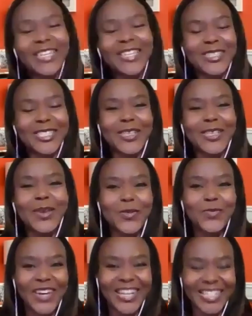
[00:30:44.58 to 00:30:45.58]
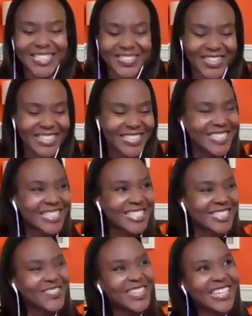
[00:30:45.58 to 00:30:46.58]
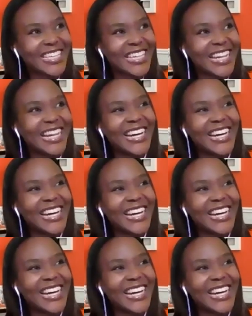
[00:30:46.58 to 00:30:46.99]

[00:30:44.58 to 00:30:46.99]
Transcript: thank you so much. My goodness me.